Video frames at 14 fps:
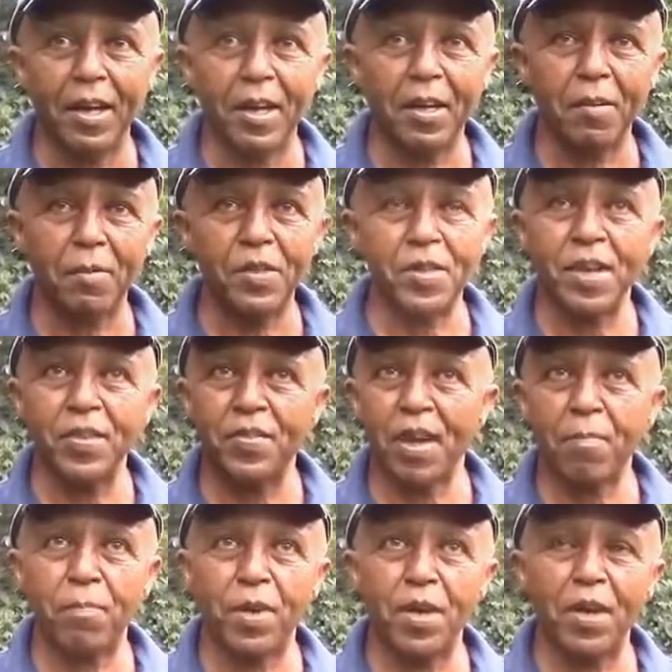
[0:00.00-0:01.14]
And besides
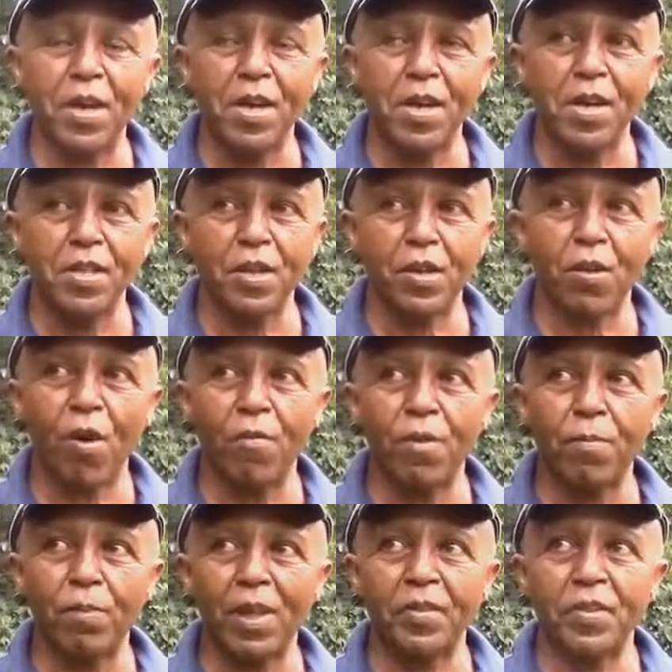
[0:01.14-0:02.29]
that, but the
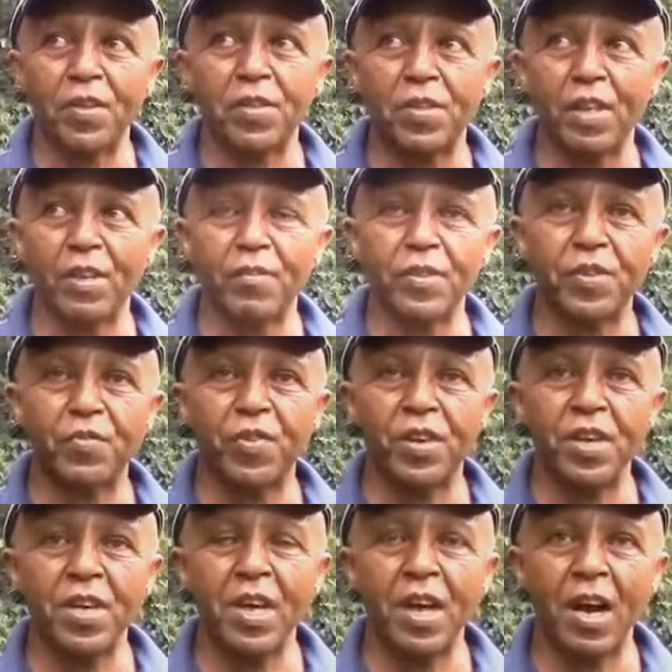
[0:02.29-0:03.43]
coffee plant itself is
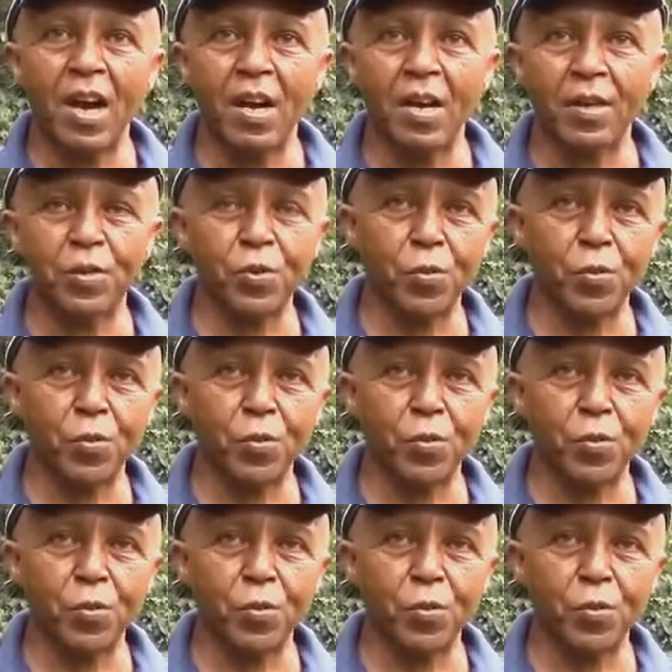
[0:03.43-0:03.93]
very hard